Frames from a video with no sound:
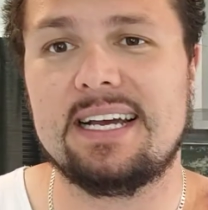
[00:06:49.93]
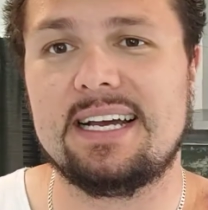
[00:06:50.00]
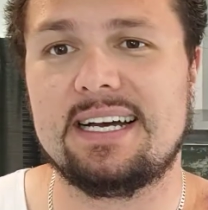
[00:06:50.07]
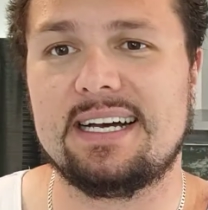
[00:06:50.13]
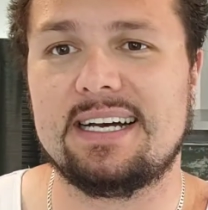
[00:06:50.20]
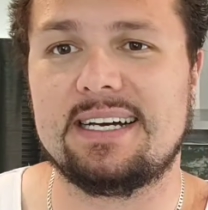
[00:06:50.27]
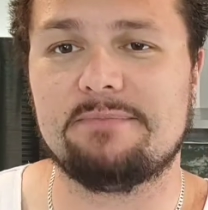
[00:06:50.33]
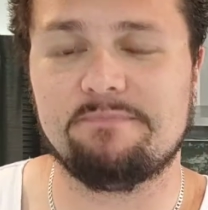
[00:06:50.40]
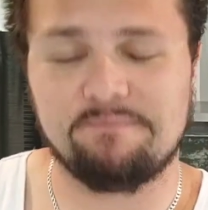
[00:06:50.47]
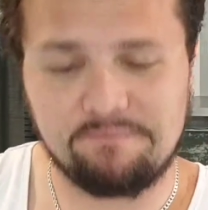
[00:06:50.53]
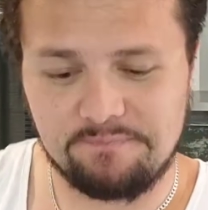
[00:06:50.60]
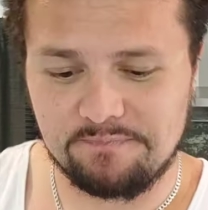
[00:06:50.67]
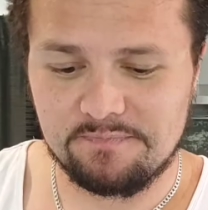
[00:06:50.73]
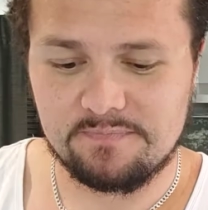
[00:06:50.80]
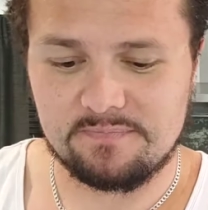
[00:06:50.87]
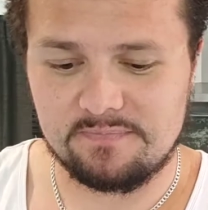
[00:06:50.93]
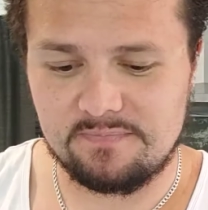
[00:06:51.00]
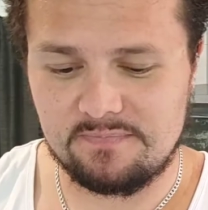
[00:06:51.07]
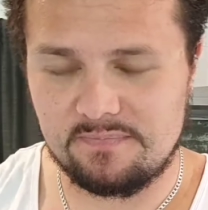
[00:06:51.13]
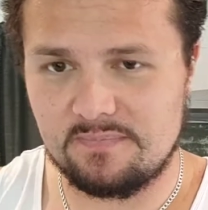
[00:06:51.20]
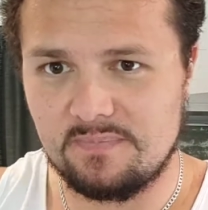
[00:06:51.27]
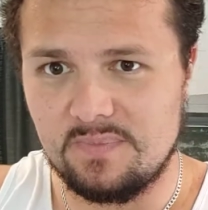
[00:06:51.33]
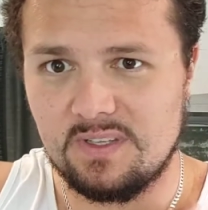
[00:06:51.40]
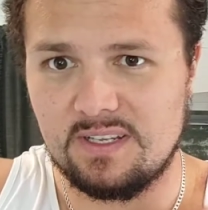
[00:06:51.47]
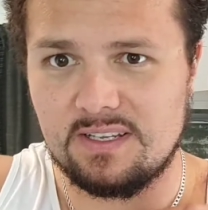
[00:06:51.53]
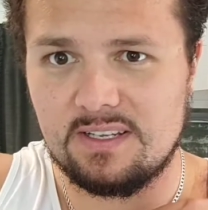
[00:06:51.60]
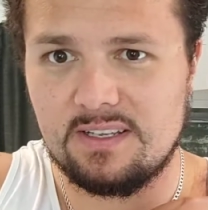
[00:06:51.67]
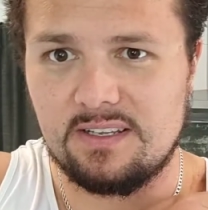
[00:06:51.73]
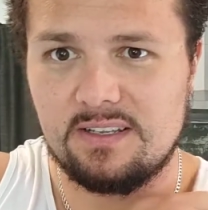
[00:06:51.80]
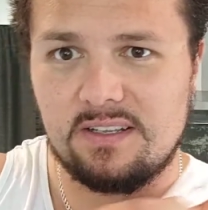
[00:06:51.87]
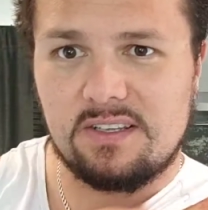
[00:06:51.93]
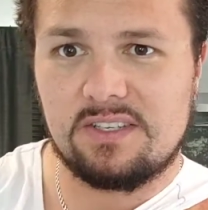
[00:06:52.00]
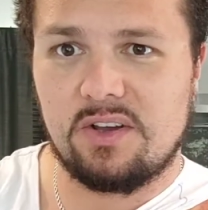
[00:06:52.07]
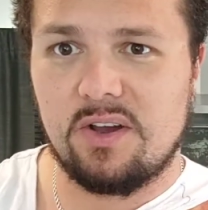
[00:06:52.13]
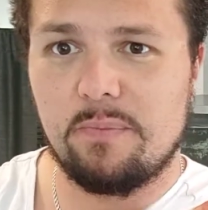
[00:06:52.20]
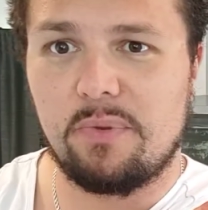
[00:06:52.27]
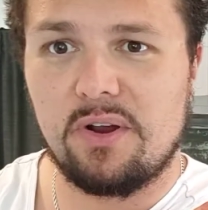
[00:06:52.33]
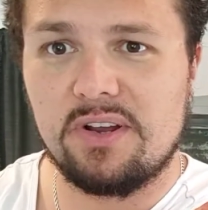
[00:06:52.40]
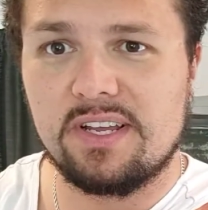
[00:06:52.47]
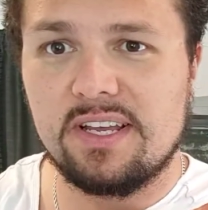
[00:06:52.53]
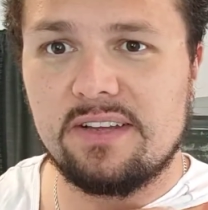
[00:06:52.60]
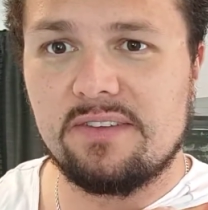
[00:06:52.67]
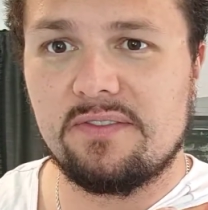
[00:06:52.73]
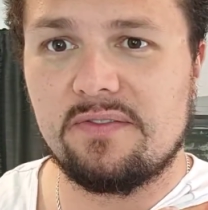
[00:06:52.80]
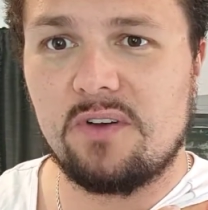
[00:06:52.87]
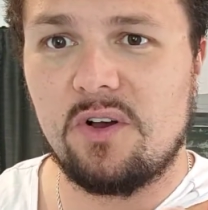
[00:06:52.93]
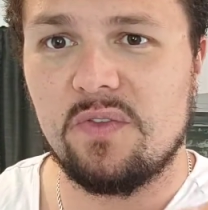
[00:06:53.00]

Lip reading: I broke it